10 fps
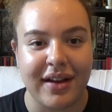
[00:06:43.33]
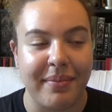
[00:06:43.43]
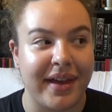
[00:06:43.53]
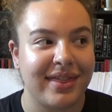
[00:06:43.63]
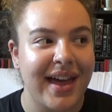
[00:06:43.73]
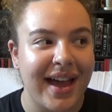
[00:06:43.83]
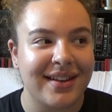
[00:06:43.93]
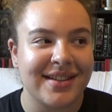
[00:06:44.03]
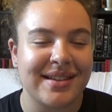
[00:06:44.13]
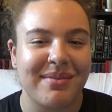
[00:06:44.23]
I'm like, that
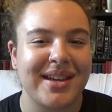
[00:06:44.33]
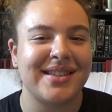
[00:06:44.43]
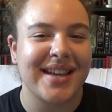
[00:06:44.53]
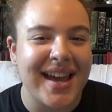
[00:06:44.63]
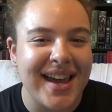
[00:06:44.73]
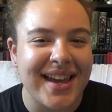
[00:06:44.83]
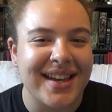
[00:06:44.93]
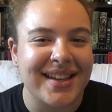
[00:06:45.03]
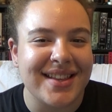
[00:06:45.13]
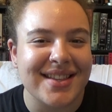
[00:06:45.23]
doesn't make
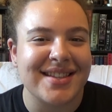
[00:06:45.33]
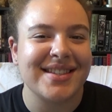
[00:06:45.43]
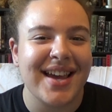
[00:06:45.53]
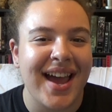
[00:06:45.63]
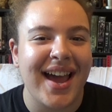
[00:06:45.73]
sense.